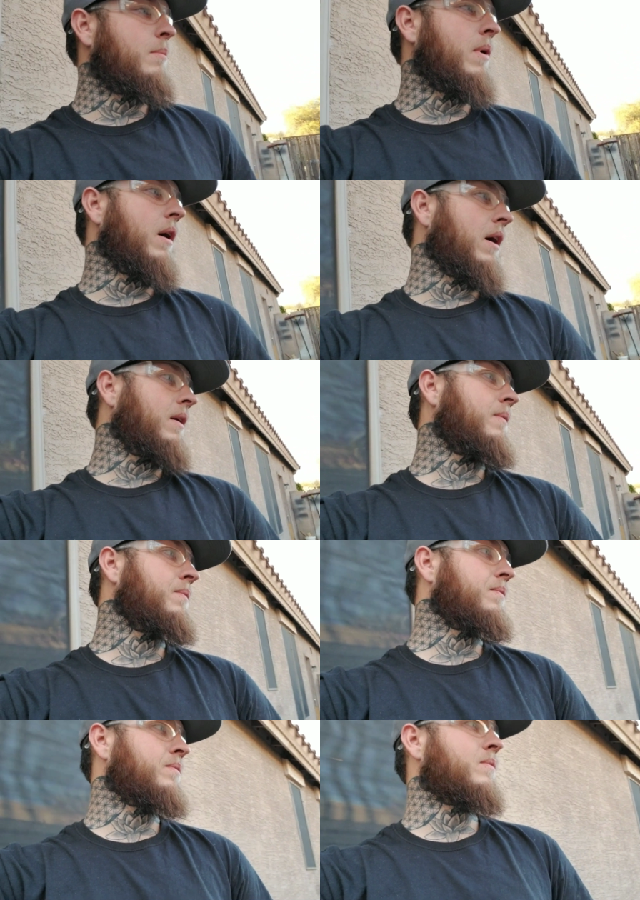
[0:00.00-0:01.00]
But
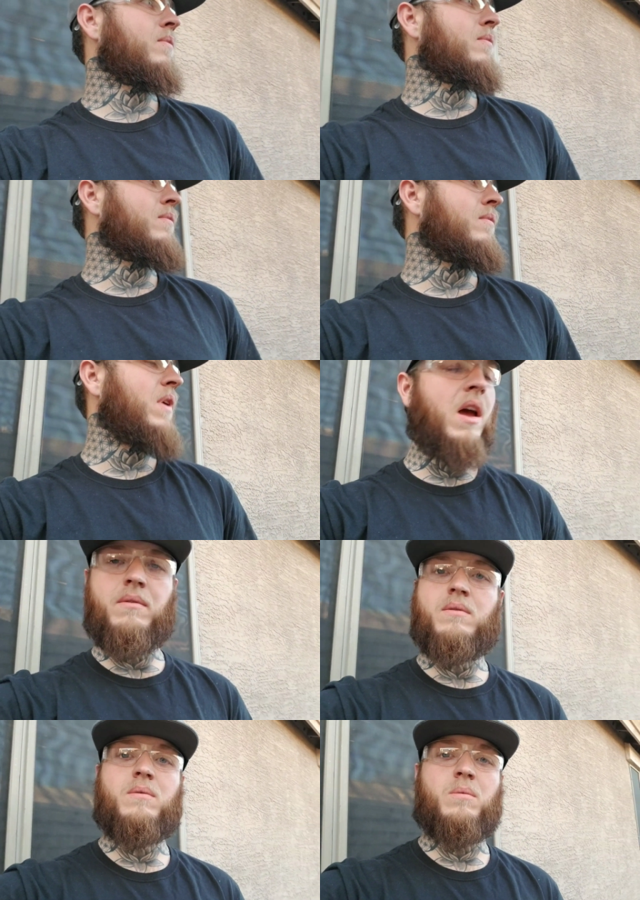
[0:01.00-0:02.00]
yeah,
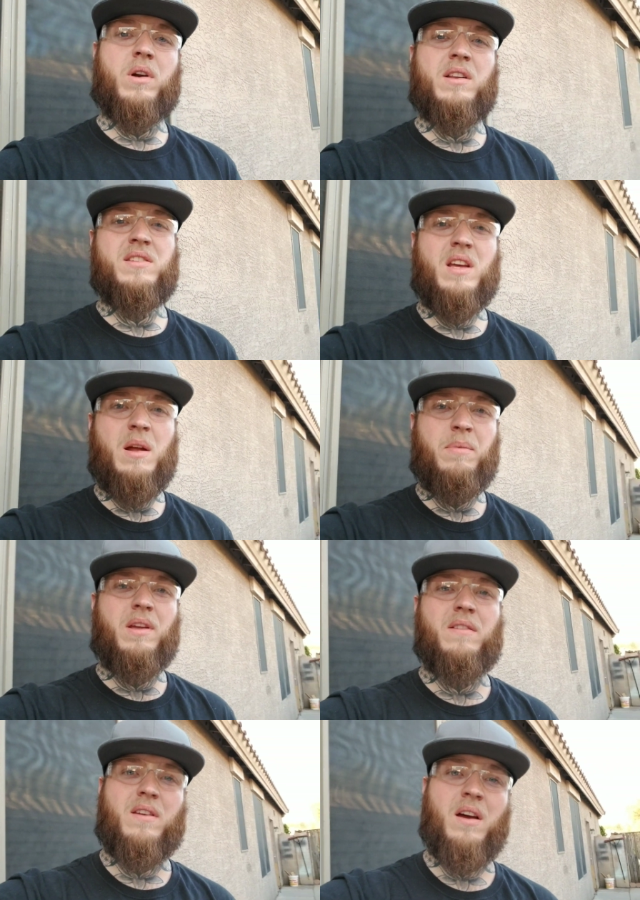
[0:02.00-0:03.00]
we're gonna set up and
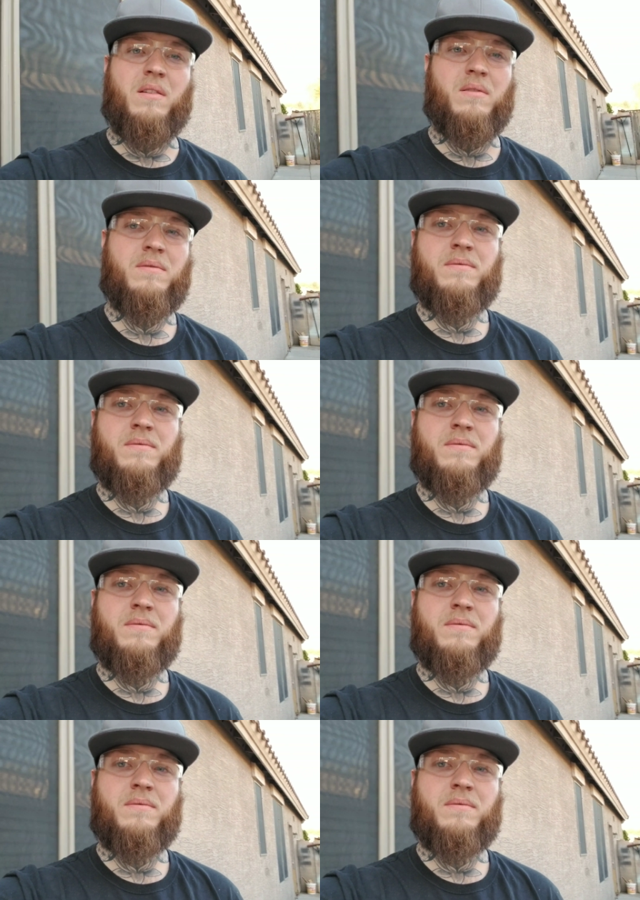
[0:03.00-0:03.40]
get to cutting.